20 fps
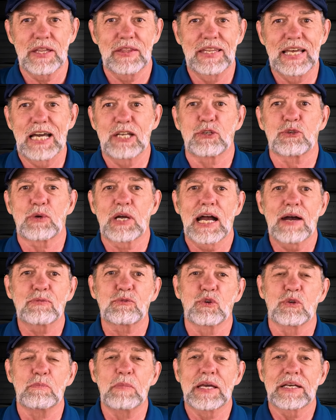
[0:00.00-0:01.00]
That
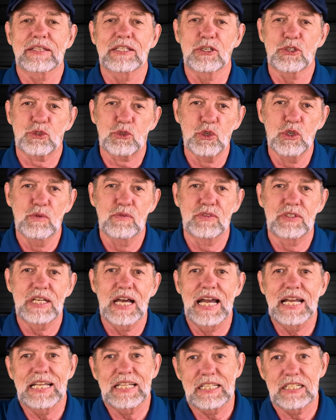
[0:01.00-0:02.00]
draft would make this groove
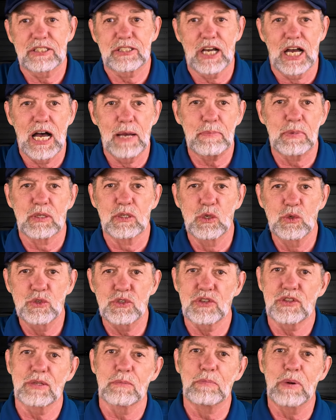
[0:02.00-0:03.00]
tight at the top and
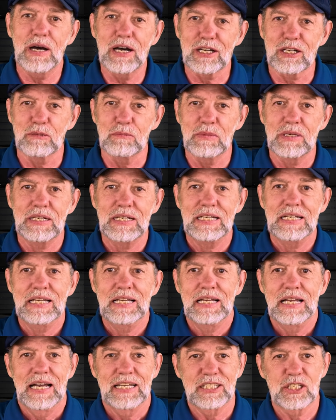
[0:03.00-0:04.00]
loose at the bottom,
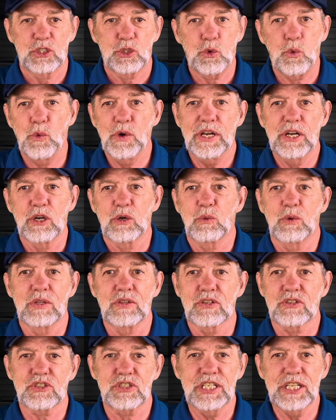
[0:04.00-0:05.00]
and the tweeter
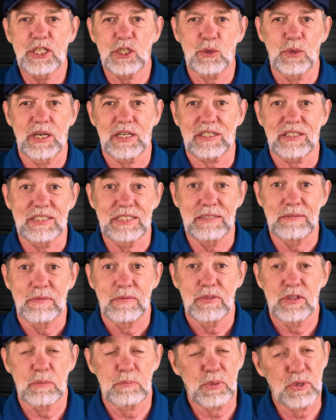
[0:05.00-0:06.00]
wouldn't seat correctly.
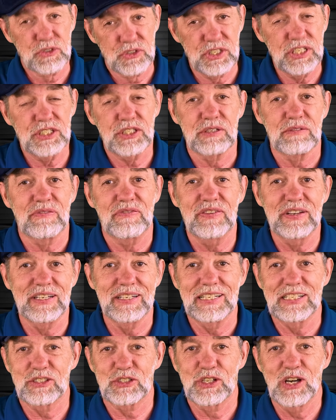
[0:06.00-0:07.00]
The precision
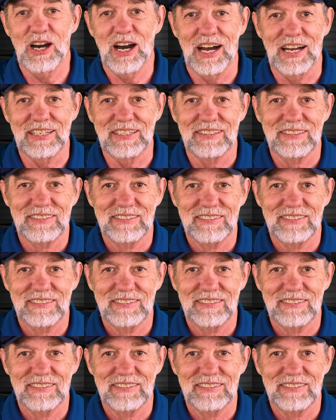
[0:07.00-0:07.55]
fit is gone.